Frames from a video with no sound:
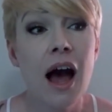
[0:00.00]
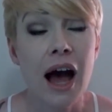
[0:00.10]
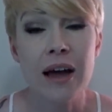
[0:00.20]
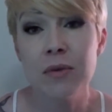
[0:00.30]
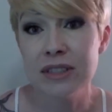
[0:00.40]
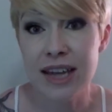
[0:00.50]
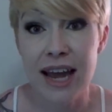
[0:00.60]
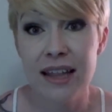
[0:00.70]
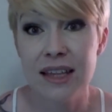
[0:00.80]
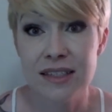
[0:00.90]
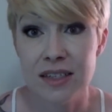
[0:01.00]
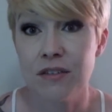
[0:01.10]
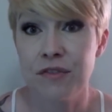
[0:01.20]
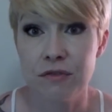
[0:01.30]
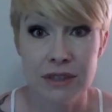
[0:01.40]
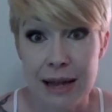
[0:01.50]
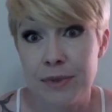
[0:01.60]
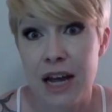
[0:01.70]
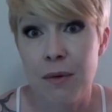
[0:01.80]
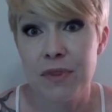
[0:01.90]
I will tag that stuff
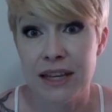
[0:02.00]
laptop,